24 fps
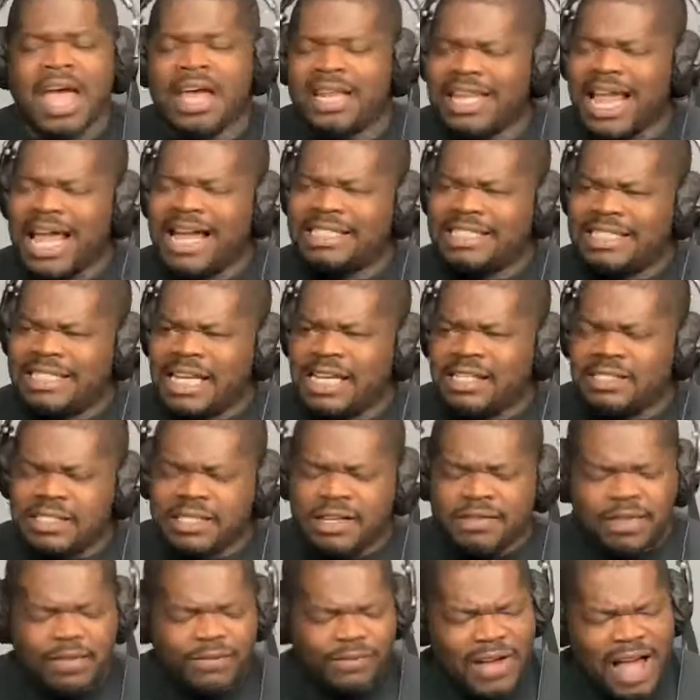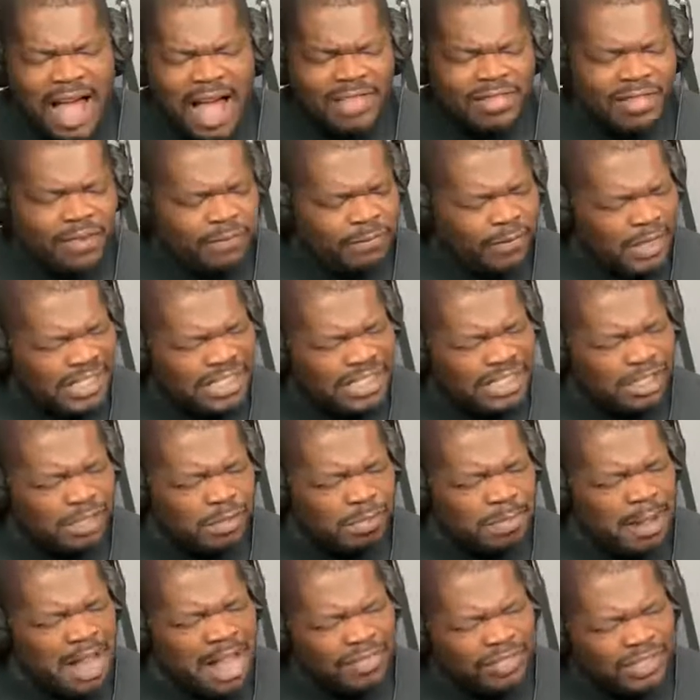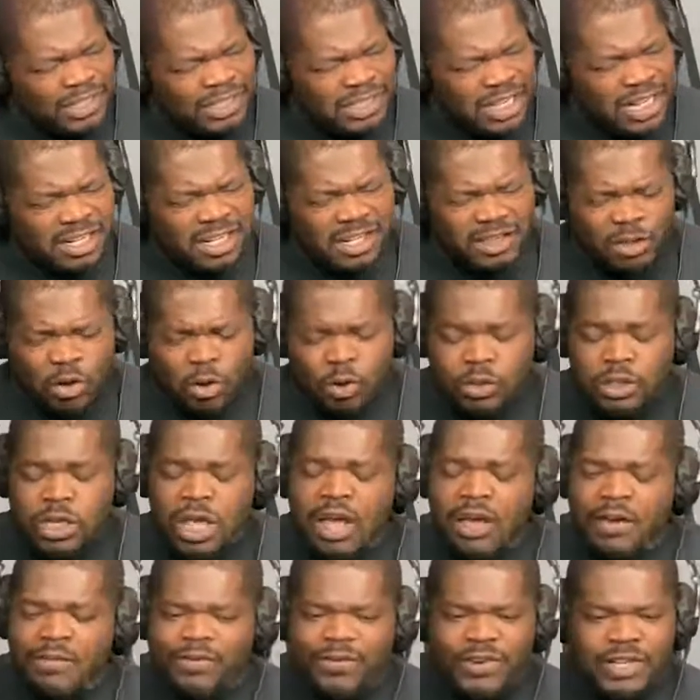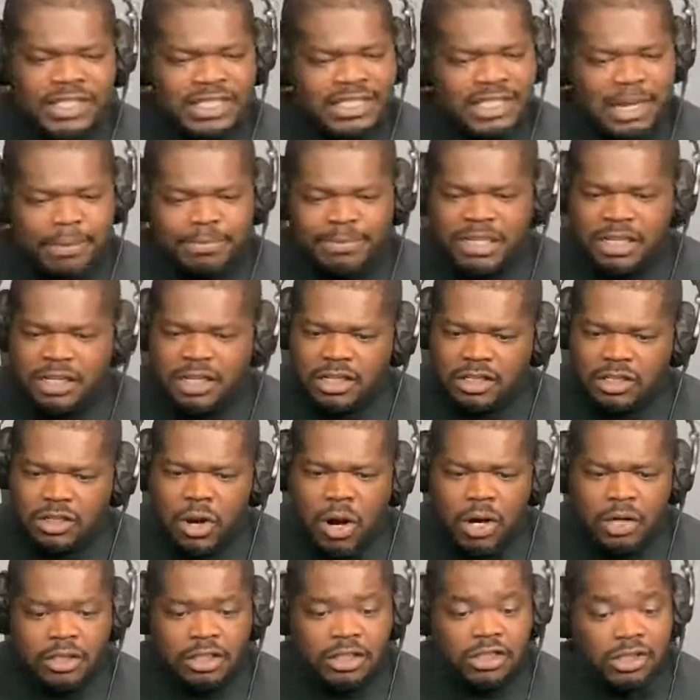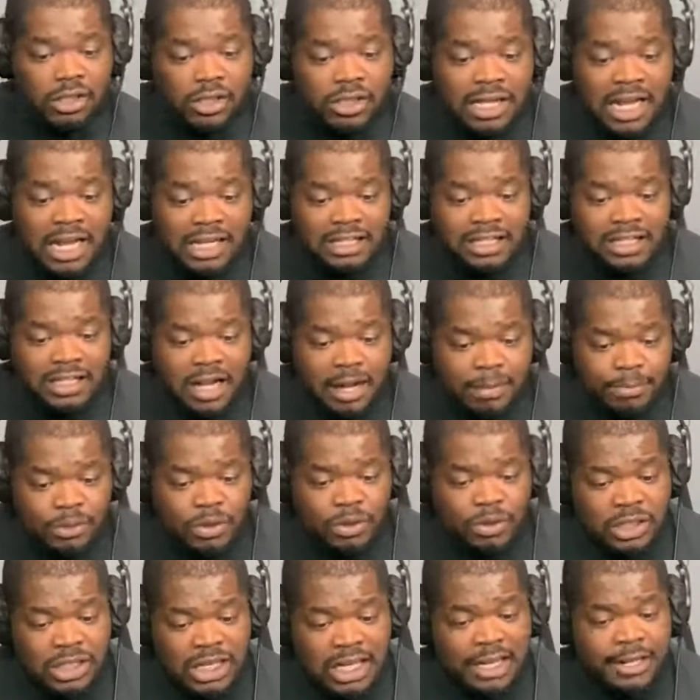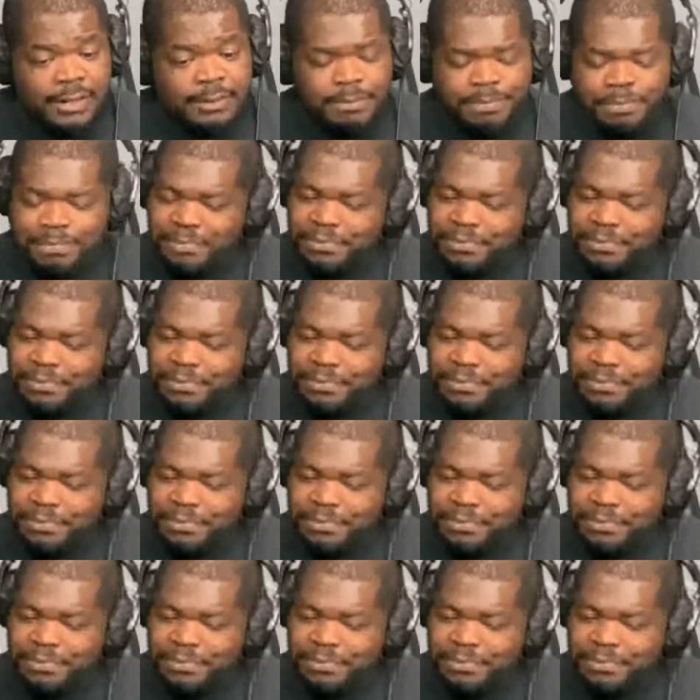like sins of the father visited upon the son, and those footsteps in the darkness are catching up, you see.